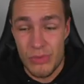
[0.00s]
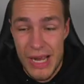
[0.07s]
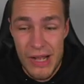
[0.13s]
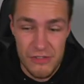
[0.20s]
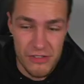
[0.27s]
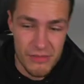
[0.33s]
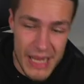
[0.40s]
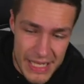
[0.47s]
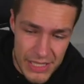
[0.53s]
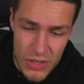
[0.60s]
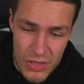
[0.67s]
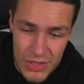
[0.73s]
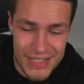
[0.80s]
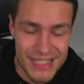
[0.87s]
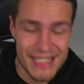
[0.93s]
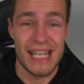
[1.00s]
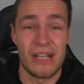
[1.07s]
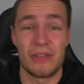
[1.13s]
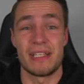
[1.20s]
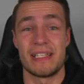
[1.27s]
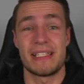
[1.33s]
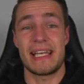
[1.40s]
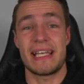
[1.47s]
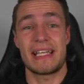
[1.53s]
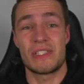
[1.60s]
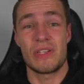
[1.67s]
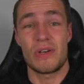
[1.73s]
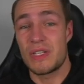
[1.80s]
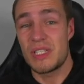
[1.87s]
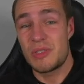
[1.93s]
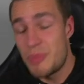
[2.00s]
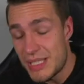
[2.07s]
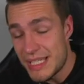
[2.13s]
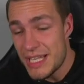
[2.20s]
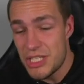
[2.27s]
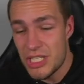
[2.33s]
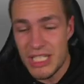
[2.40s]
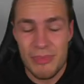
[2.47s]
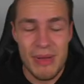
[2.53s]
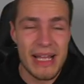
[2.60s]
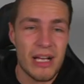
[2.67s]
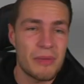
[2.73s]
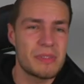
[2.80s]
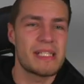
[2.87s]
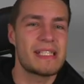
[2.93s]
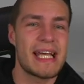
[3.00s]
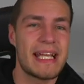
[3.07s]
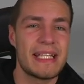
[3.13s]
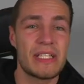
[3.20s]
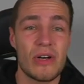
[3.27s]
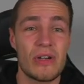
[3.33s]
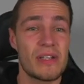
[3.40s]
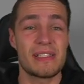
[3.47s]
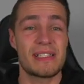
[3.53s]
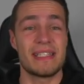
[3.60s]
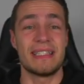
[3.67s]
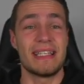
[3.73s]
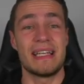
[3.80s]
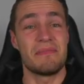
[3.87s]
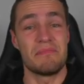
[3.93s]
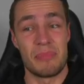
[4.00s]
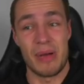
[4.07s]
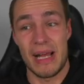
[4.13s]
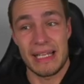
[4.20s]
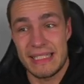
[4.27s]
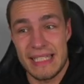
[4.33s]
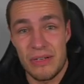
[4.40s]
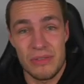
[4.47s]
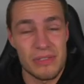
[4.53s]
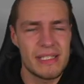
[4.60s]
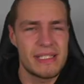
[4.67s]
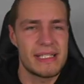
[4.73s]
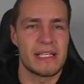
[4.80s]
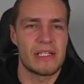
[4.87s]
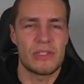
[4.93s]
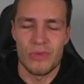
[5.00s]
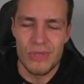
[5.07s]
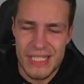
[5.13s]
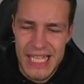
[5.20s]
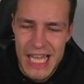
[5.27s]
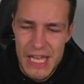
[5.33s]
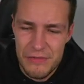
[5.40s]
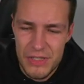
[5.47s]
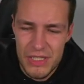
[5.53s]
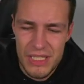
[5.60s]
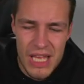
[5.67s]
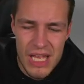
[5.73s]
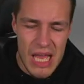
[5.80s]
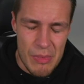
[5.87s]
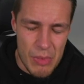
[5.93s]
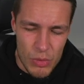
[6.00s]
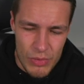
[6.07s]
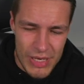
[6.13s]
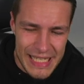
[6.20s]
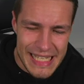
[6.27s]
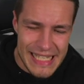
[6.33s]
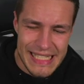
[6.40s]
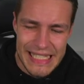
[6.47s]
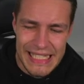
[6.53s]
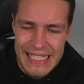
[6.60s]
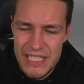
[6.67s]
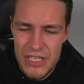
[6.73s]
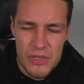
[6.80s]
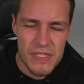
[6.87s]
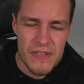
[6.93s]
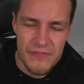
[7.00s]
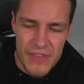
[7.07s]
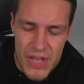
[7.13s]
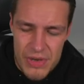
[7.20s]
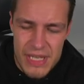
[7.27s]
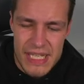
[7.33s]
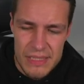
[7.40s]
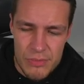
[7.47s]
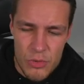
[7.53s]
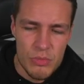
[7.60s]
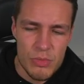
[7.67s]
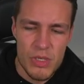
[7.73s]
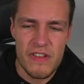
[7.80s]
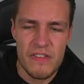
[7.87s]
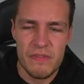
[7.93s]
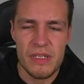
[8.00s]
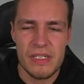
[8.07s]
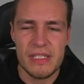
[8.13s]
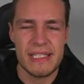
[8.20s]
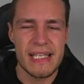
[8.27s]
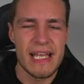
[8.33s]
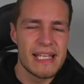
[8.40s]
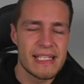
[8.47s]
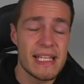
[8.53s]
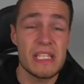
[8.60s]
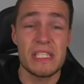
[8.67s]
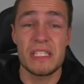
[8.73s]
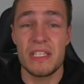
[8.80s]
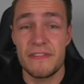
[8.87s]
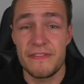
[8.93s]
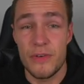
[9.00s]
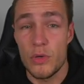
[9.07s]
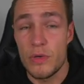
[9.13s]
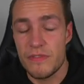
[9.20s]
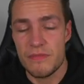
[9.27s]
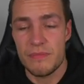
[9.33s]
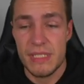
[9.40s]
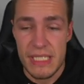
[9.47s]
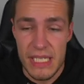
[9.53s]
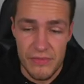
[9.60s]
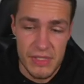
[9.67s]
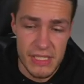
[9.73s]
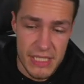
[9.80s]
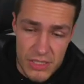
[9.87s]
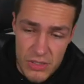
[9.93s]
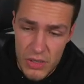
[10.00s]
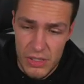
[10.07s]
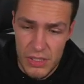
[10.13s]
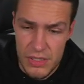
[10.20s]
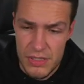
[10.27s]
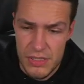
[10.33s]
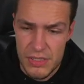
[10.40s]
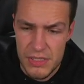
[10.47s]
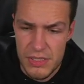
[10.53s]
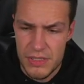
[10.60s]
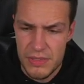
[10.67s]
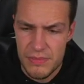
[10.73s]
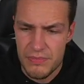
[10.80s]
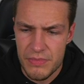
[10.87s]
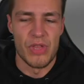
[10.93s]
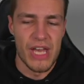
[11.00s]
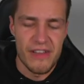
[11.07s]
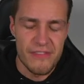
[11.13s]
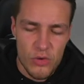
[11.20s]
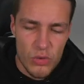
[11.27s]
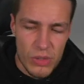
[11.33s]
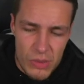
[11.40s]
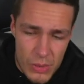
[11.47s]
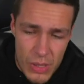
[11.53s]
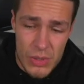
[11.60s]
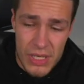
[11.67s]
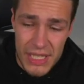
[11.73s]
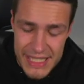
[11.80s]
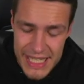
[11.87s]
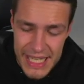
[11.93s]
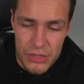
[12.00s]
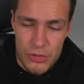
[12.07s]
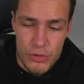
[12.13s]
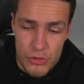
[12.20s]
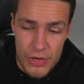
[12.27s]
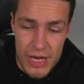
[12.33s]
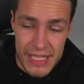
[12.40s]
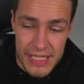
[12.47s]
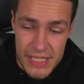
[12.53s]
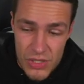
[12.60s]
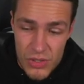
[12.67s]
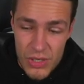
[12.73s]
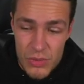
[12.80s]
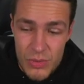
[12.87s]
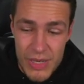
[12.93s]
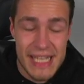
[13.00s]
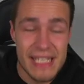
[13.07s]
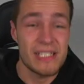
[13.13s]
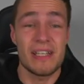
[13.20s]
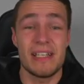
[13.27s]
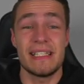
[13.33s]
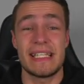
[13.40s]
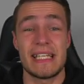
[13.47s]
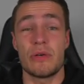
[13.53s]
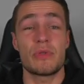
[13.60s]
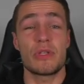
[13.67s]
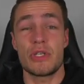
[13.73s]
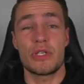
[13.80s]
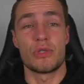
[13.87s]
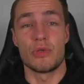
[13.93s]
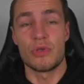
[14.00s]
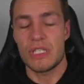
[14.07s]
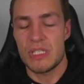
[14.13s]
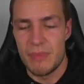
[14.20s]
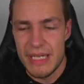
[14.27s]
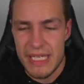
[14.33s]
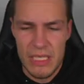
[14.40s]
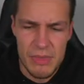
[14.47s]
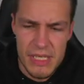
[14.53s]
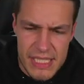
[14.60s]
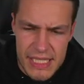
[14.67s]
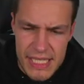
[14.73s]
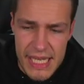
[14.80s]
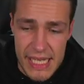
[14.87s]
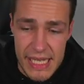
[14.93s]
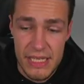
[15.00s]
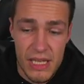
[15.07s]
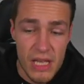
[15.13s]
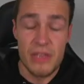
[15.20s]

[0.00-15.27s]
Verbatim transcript: around from $8 down to $6, potentially back up to $10 and then back down to $6 or $7, but realistically those are very small movements since the fall from $70. Therefore, we will continue trading sideways until the shorts make a mistake.